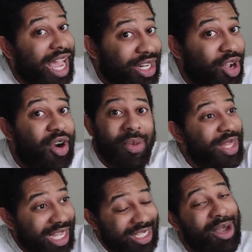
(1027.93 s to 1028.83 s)
I know,
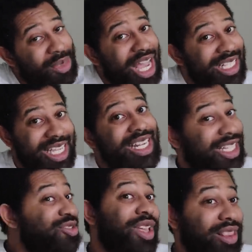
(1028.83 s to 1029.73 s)
I'm not
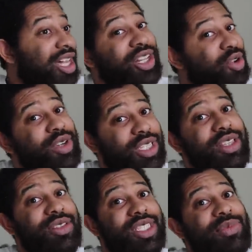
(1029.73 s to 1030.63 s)
kidding. There's a lot of Lauren
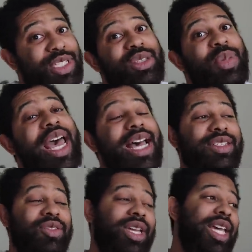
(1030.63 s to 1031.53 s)
Southern simps in the
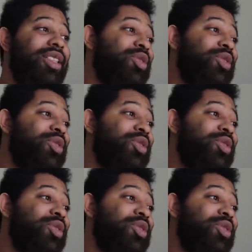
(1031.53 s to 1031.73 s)
past, okay?